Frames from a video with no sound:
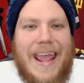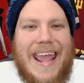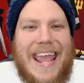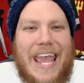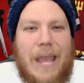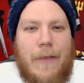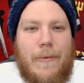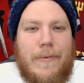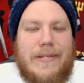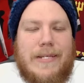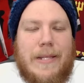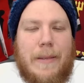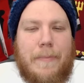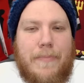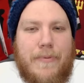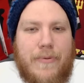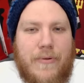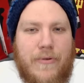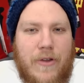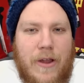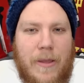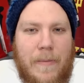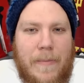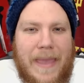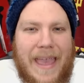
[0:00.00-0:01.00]
It was a
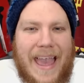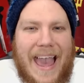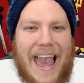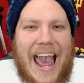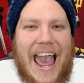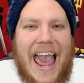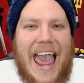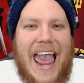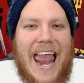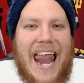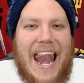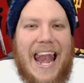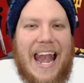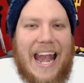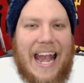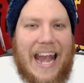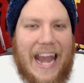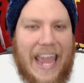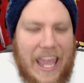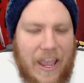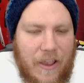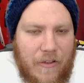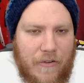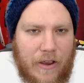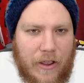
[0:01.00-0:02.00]
Premier
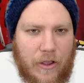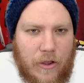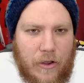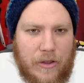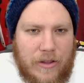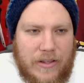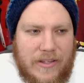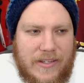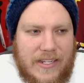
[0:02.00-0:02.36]
League record.